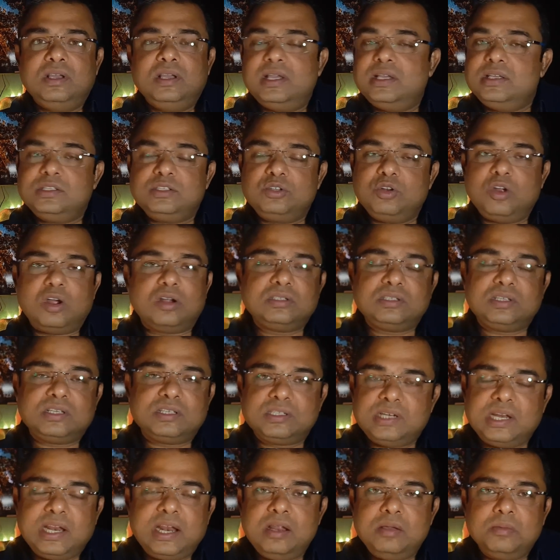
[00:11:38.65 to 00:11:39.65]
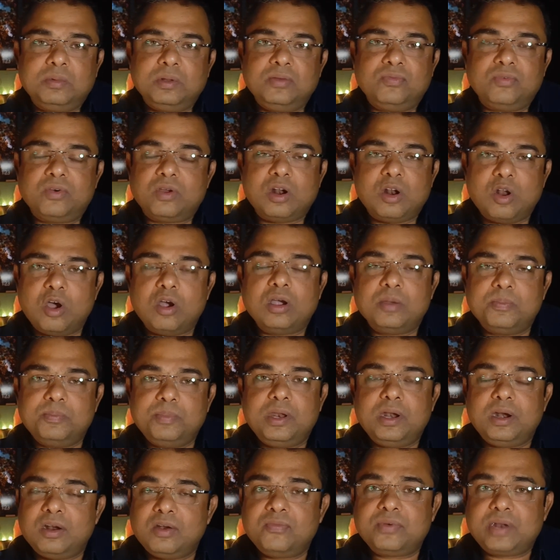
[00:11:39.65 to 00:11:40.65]
is not sustainable for a longer
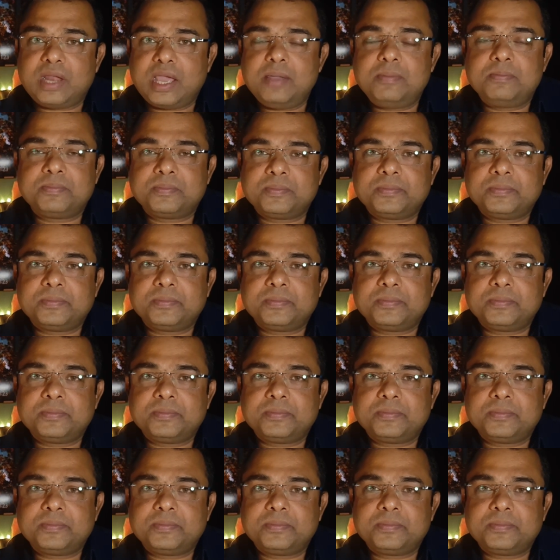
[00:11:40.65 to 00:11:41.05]
period of time.